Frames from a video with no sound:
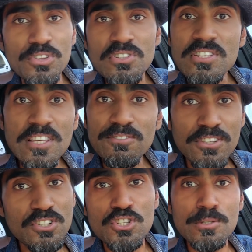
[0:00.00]
the
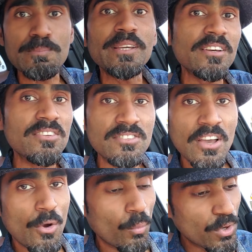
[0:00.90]
TV just because
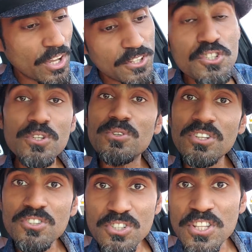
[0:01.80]
we're not tuned
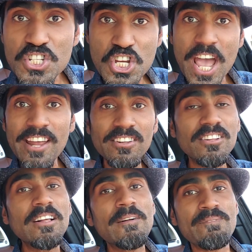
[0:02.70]
into the
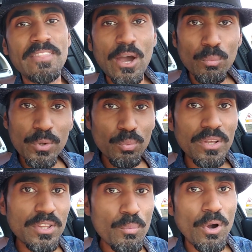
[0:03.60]
channel that we
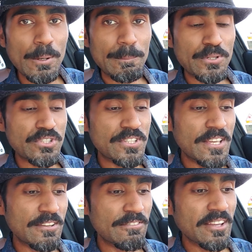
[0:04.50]
really want to
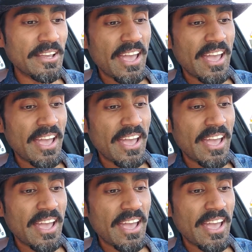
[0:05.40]
perceive.